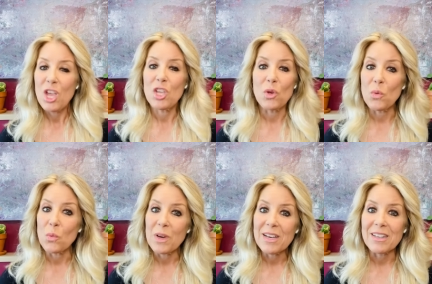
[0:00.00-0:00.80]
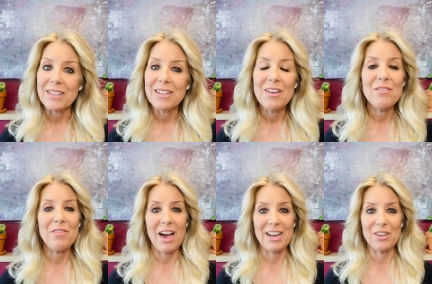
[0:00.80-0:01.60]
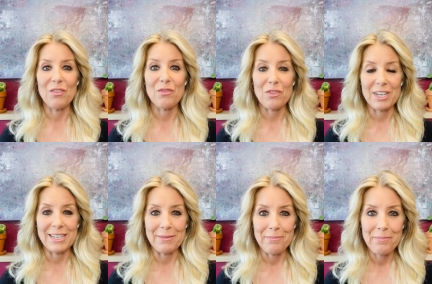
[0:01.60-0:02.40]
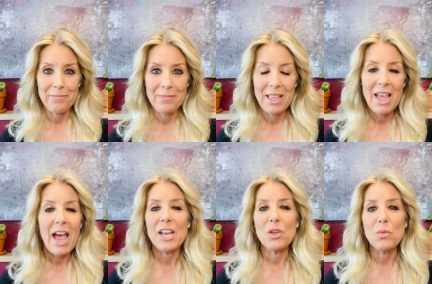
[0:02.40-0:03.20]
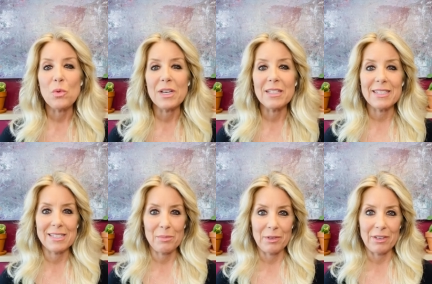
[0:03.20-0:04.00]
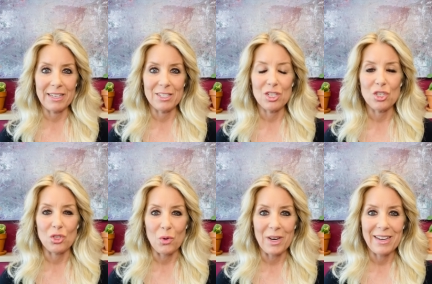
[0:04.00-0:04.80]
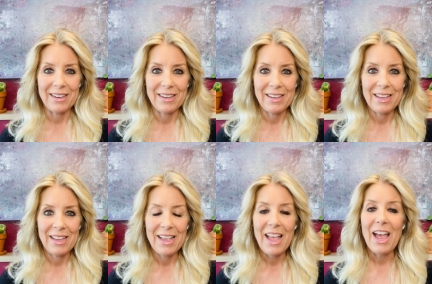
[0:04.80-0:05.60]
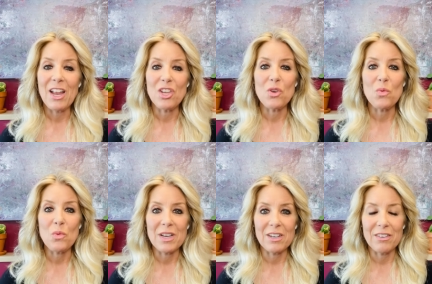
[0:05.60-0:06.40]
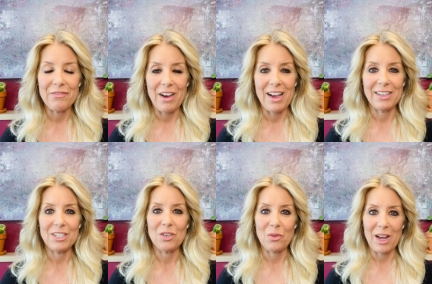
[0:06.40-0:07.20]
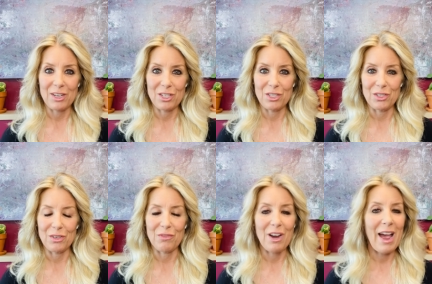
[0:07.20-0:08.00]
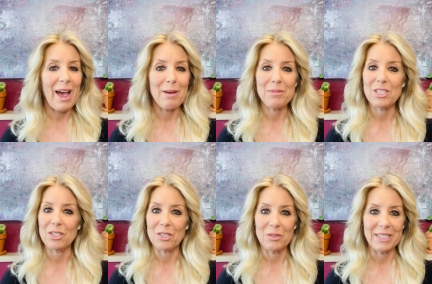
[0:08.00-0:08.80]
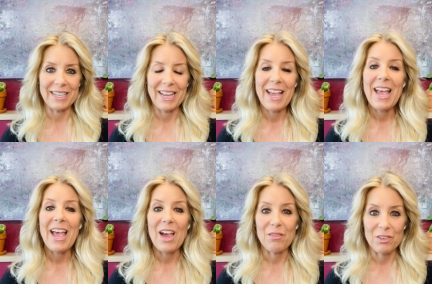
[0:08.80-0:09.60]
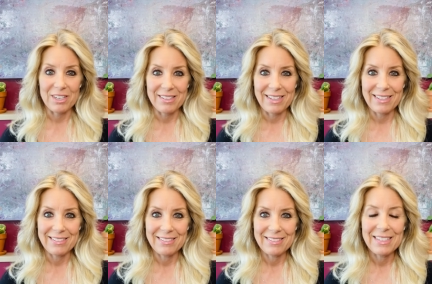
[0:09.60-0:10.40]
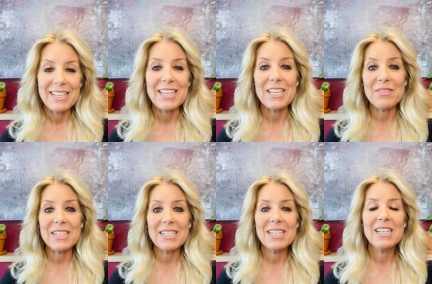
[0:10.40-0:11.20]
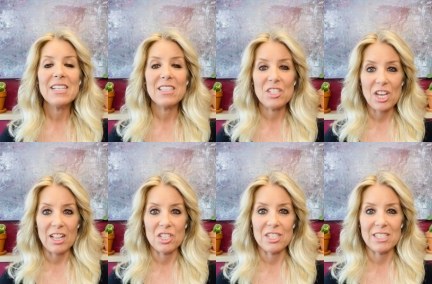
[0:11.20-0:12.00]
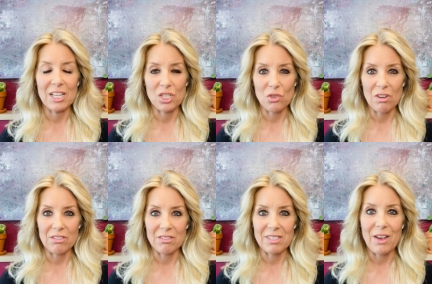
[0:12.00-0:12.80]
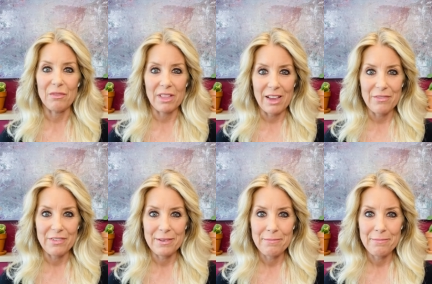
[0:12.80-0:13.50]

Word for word: You will find freedom and you will experience joy and you will find gratitude for absolutely everything, even the challenges and struggles of life.